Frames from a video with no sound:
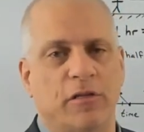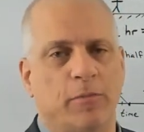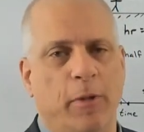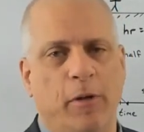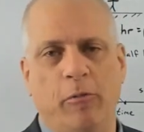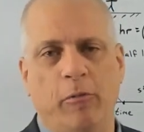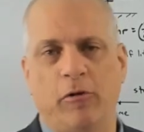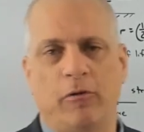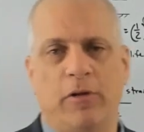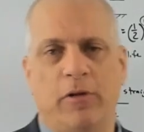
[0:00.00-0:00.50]

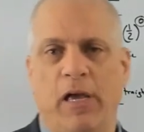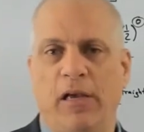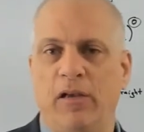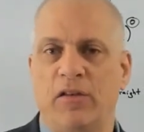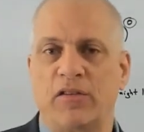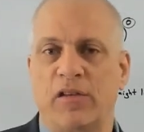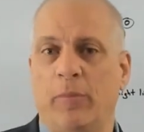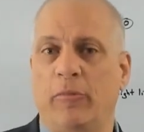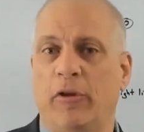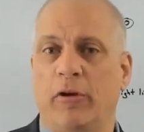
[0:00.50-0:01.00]
Maybe they're taking
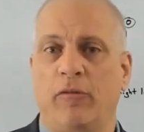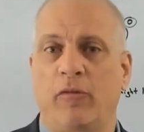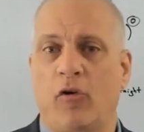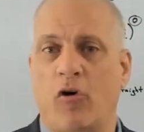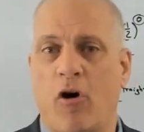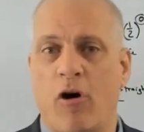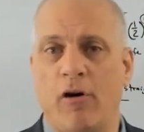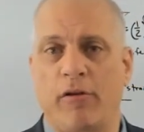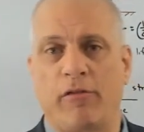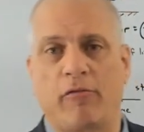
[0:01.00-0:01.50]
something for
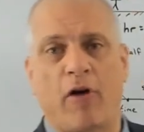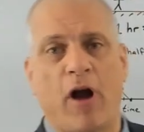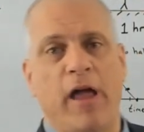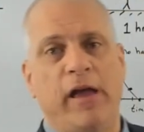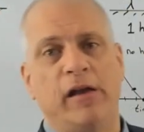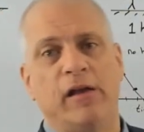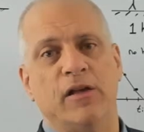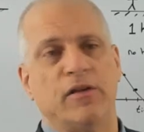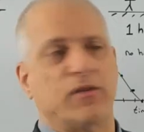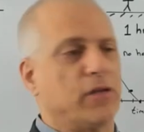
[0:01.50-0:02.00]

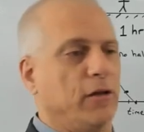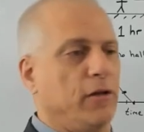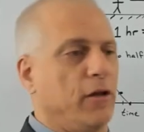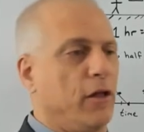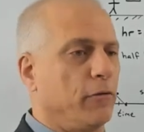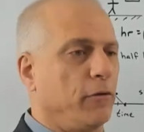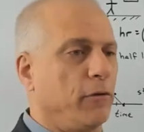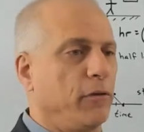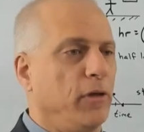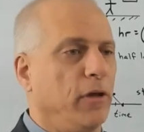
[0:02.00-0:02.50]
arthritis,
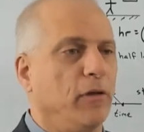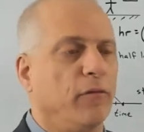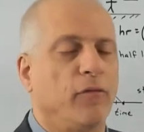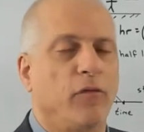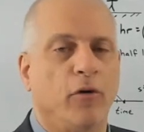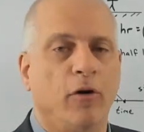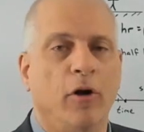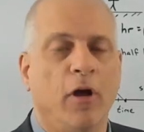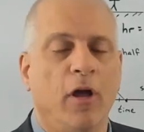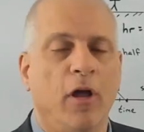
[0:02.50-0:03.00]
another thing
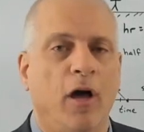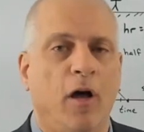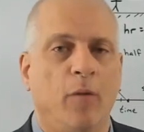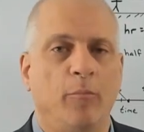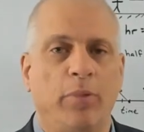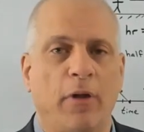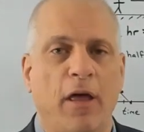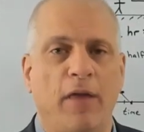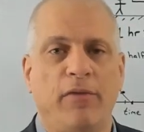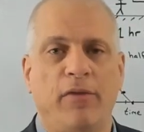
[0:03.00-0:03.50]
for a
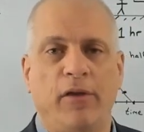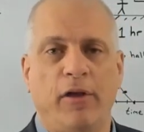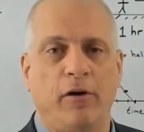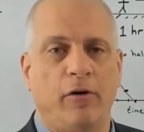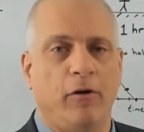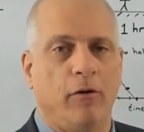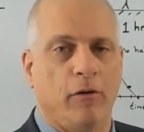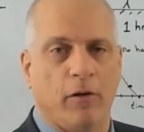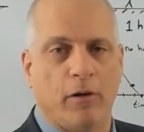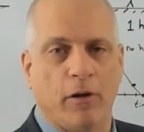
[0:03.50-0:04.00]
blood
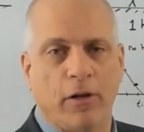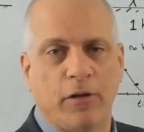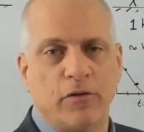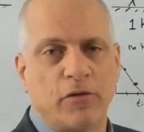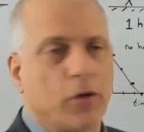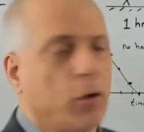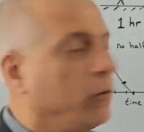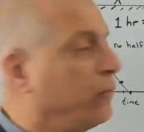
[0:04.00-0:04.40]
thinner, and so